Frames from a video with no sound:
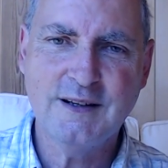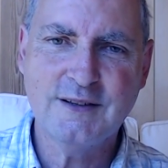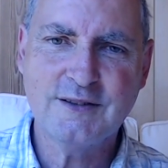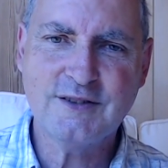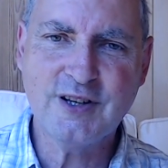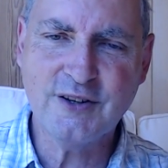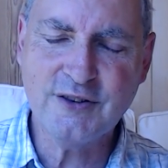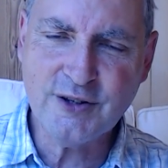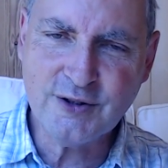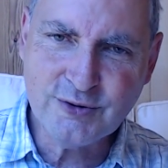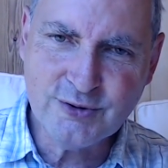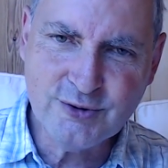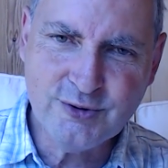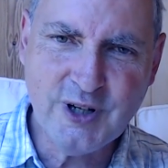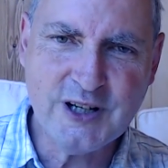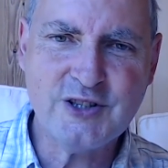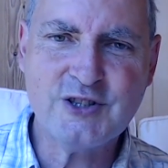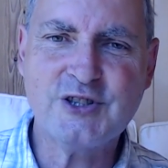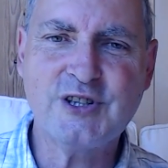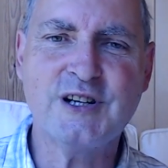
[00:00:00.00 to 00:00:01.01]
to the
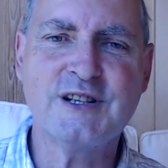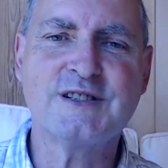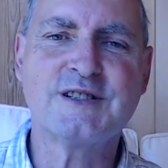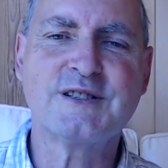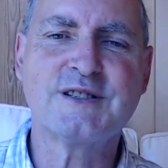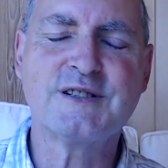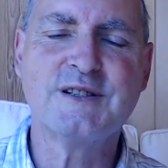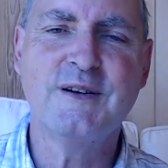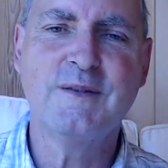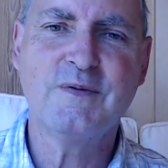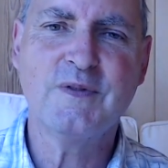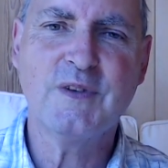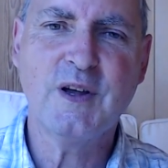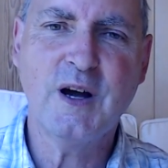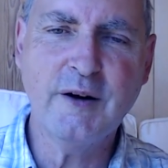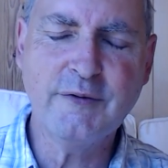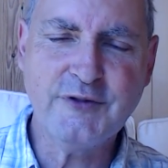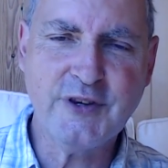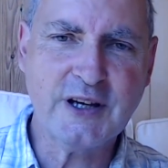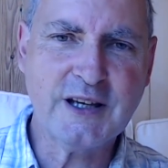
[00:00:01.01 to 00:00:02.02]
riches
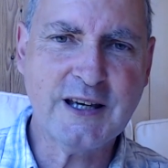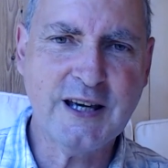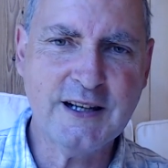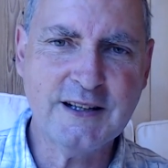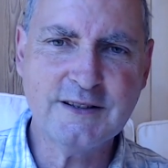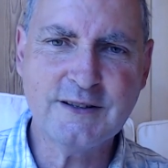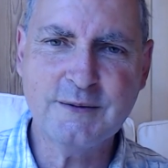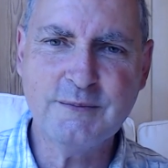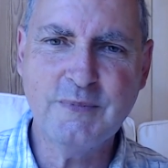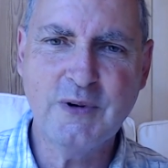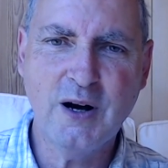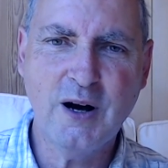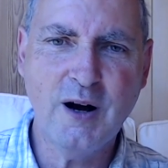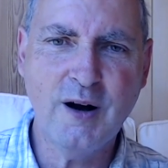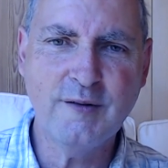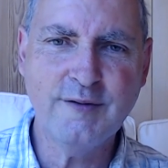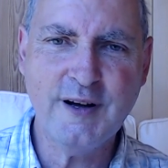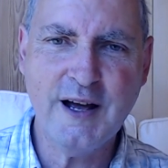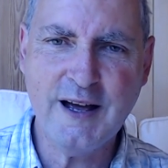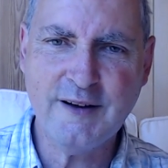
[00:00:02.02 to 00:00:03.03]
of the kingdom
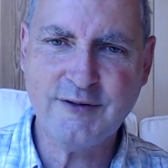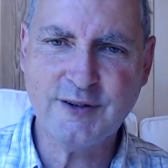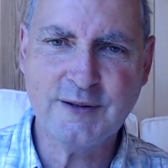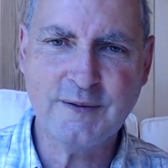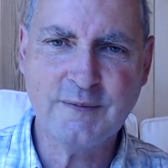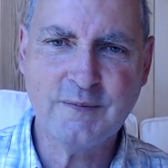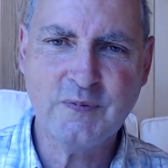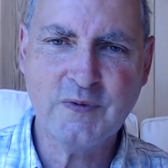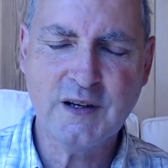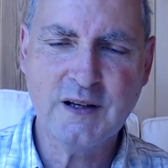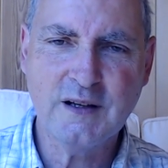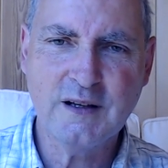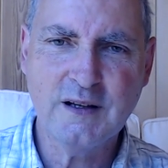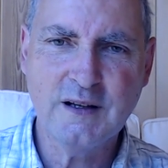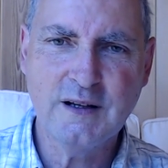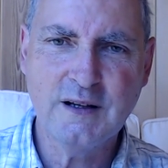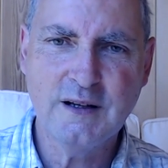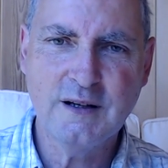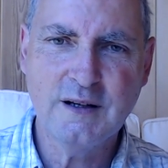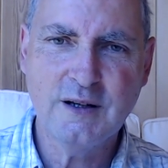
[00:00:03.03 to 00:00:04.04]
of heaven.
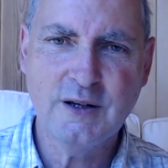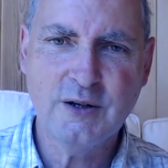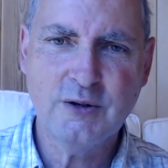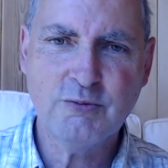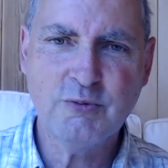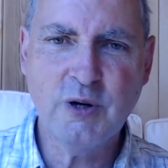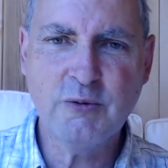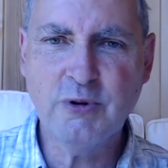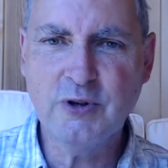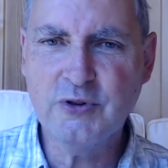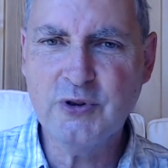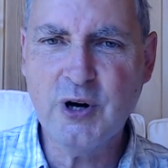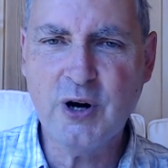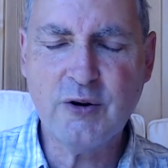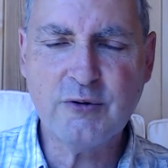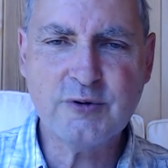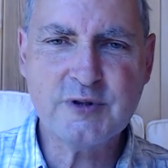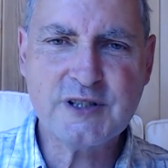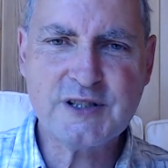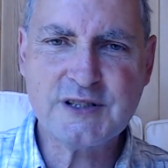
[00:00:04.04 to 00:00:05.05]
We will not
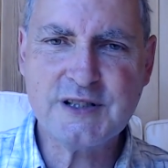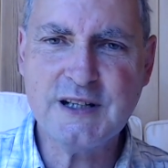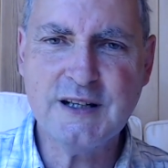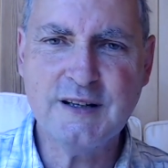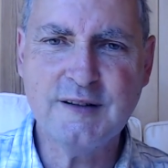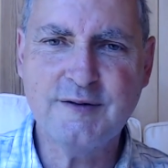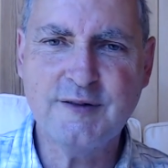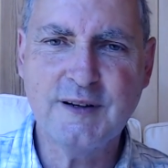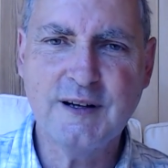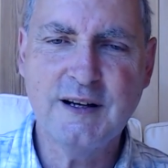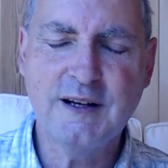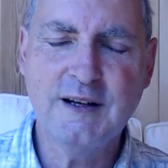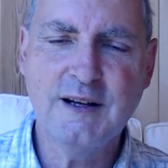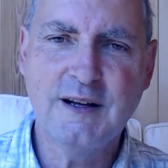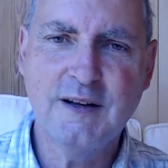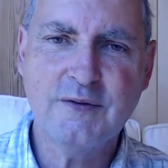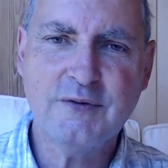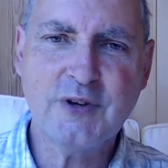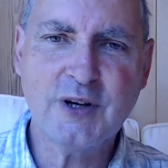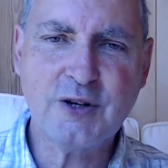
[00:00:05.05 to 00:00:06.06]
receive
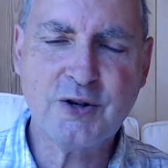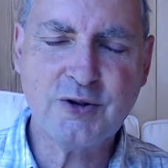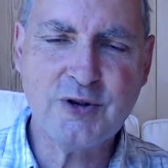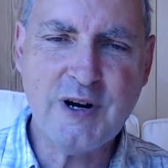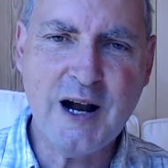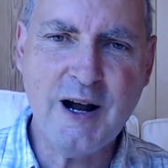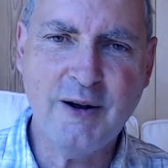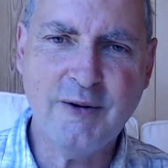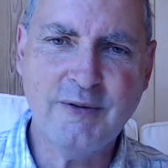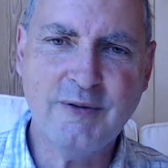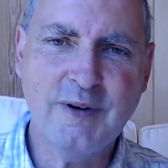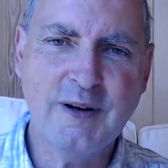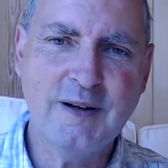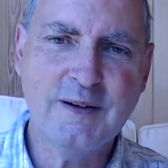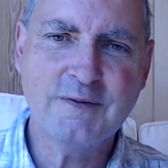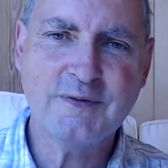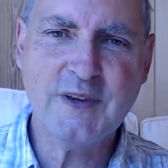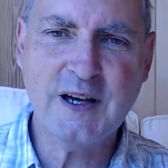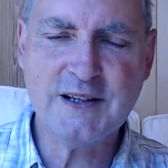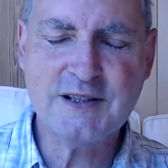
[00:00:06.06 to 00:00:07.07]
the crown
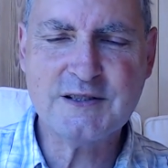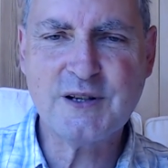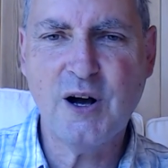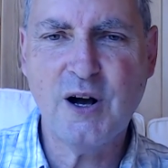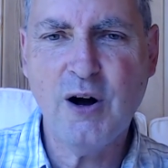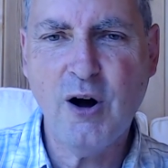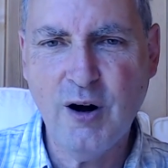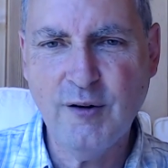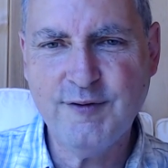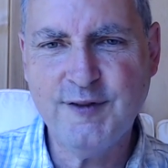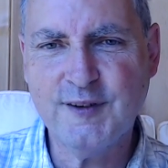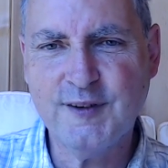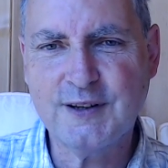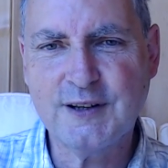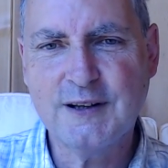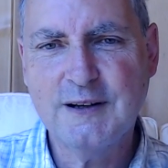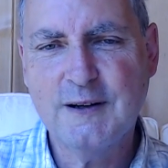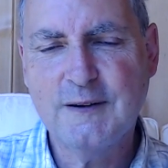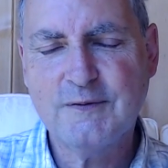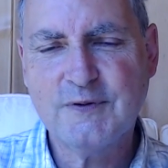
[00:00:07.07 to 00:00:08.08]
that is offered
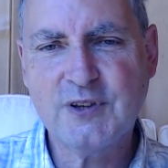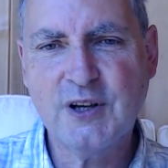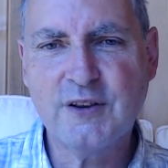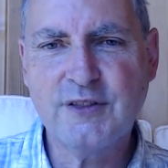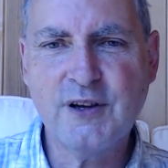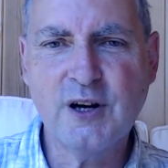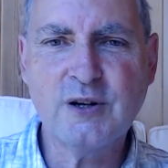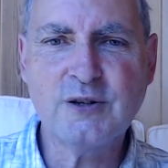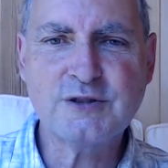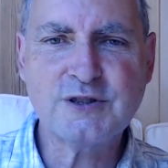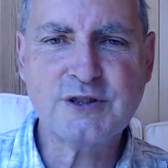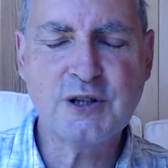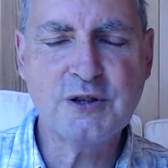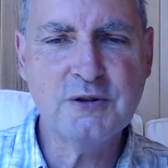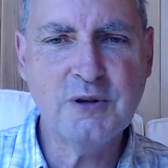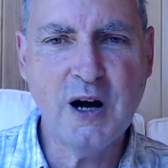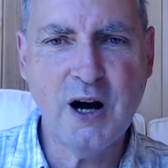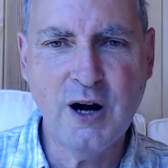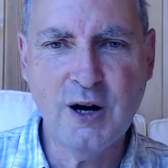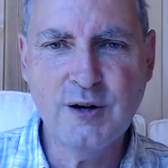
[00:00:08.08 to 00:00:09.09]
to those
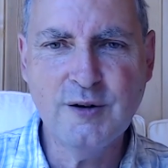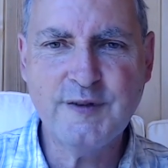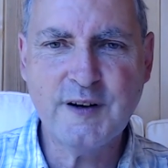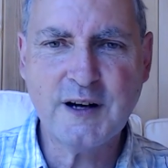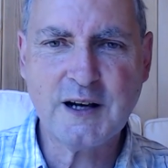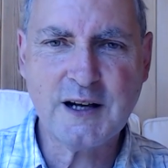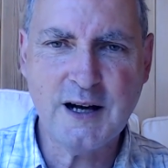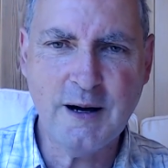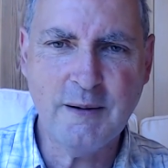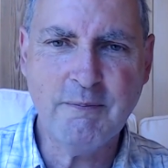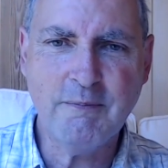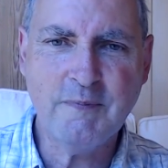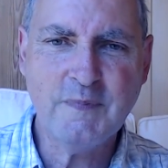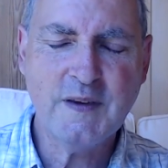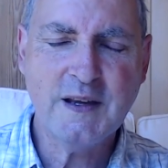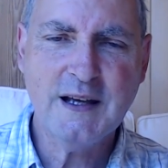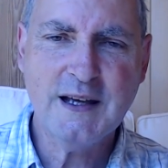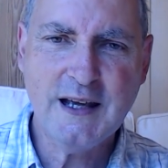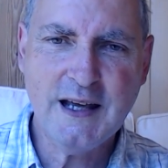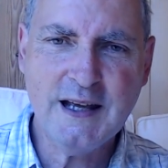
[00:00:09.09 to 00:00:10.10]
who overcome
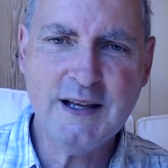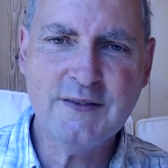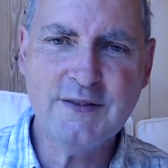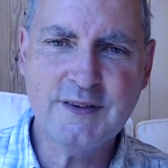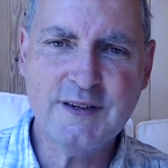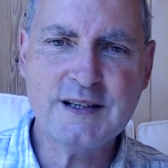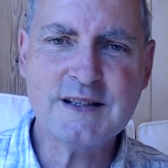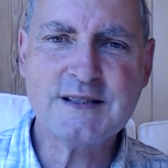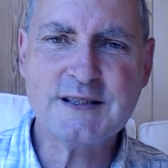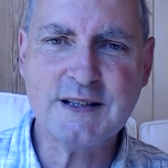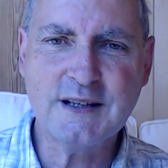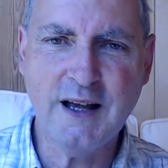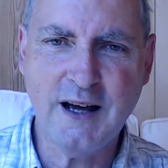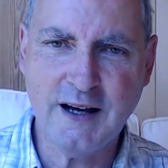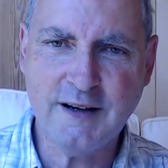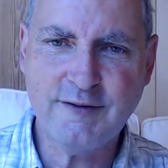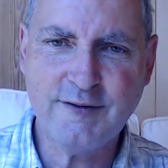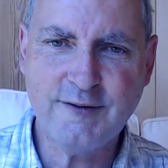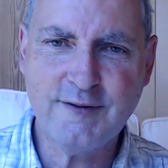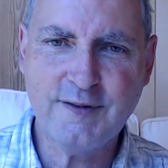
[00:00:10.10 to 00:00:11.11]
in this
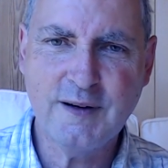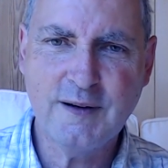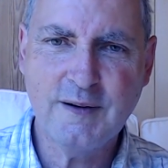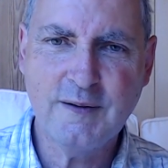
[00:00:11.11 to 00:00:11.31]
life.